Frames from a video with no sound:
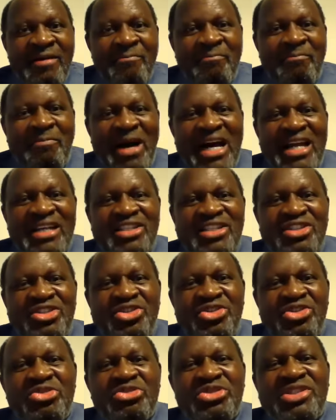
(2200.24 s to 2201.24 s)
But do
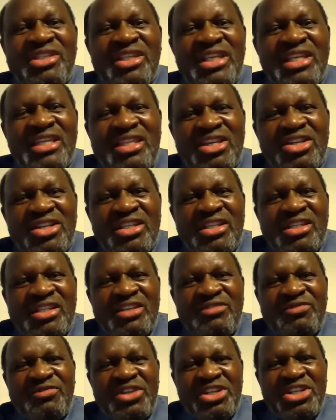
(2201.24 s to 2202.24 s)
you see the
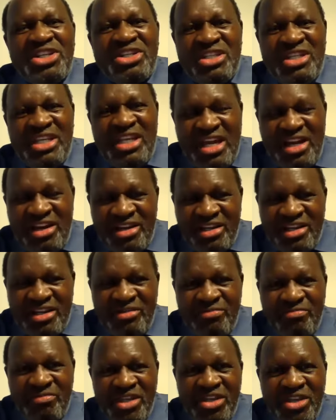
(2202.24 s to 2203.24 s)
civil
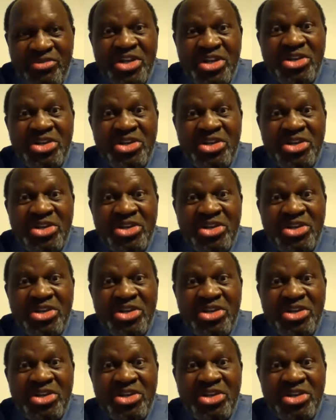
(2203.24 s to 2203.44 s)
engineering in me?